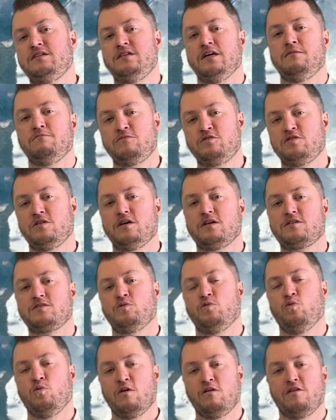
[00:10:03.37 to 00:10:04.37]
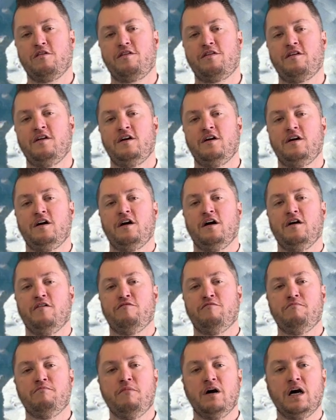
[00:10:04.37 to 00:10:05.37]
dump trucks worth
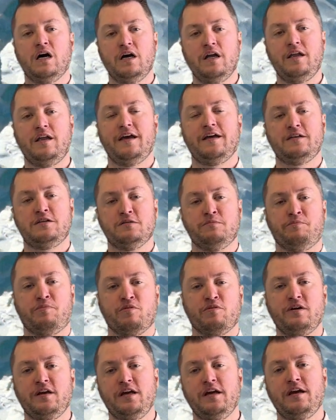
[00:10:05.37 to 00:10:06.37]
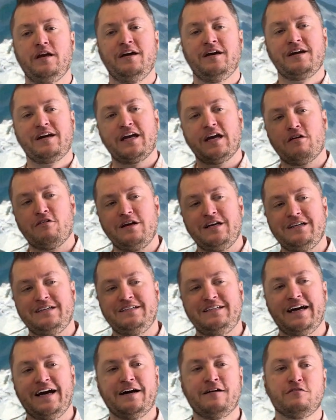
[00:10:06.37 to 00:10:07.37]
of mud and debris
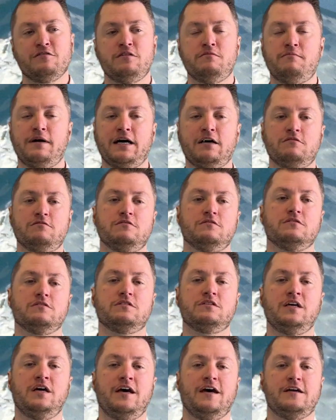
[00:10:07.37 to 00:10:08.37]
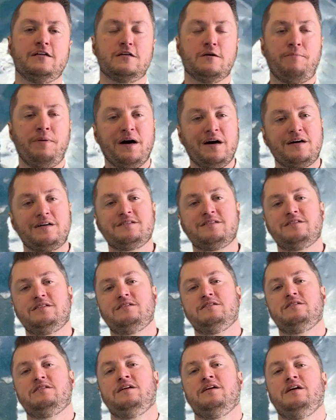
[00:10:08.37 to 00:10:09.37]
carried down the mountains and
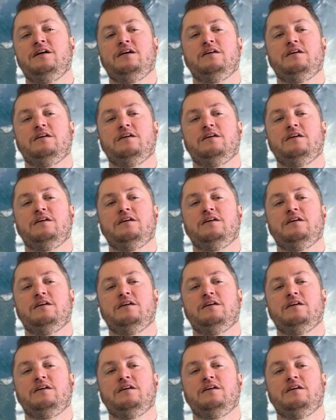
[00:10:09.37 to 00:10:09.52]
deposited